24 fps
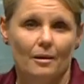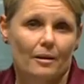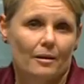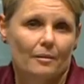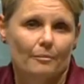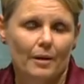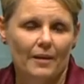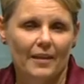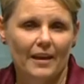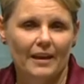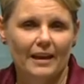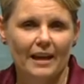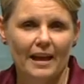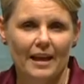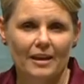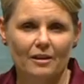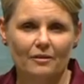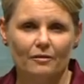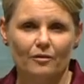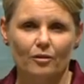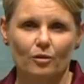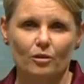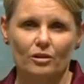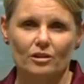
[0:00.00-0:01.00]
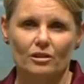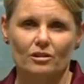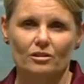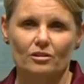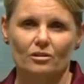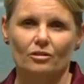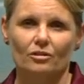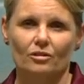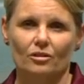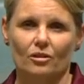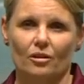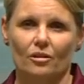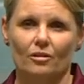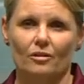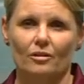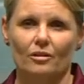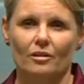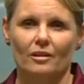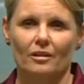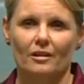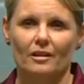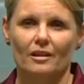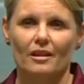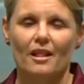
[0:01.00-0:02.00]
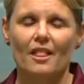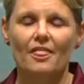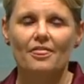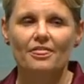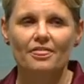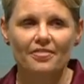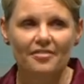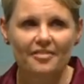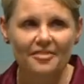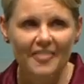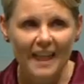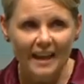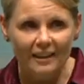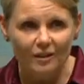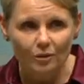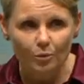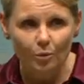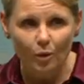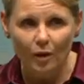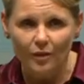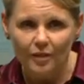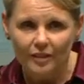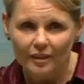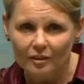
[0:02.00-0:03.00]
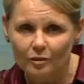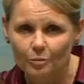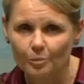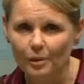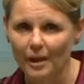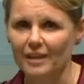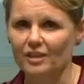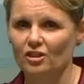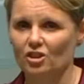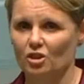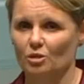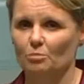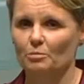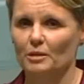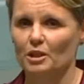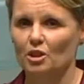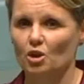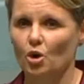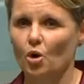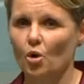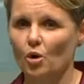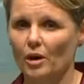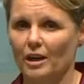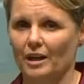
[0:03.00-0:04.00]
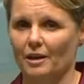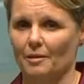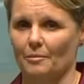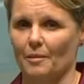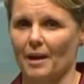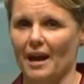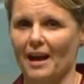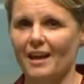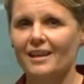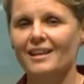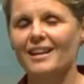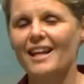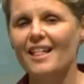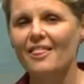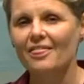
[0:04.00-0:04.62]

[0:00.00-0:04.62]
But they can't afford to do so. That's what this place should be talking about.